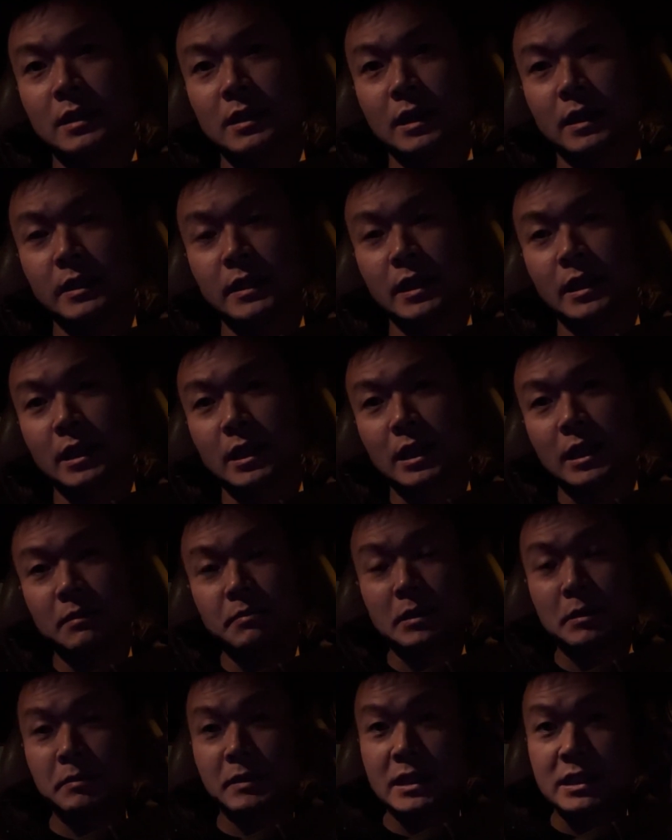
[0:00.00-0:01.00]
another clip
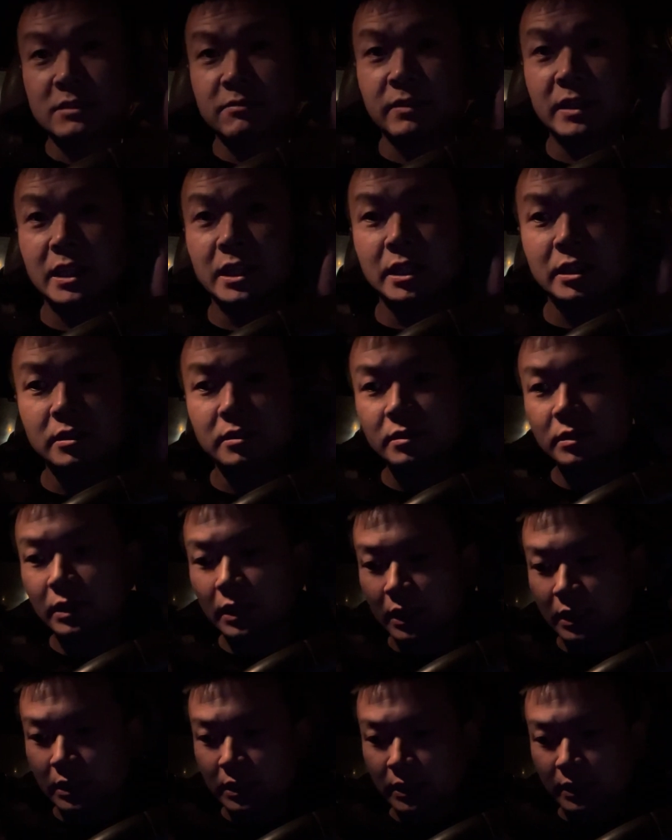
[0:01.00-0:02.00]
of this video
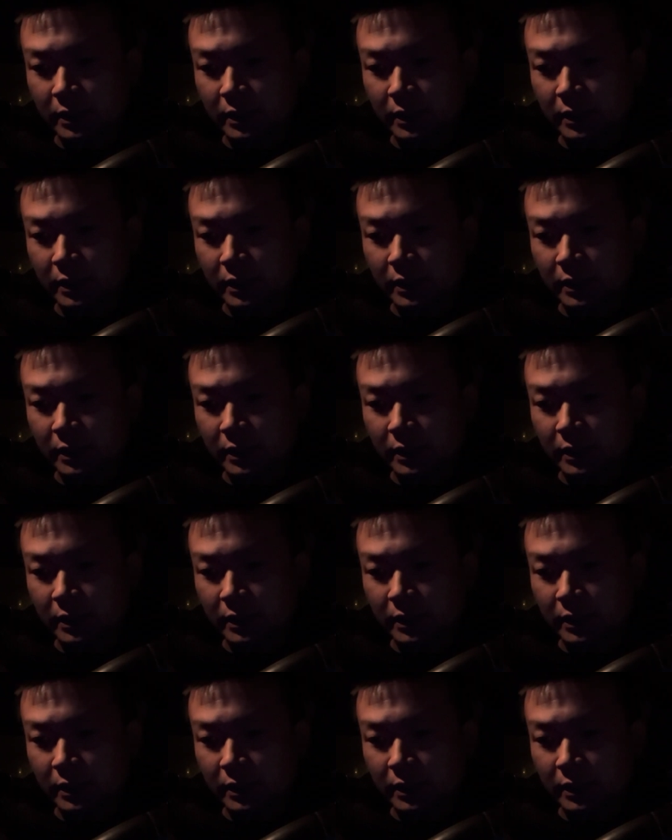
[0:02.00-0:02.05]
and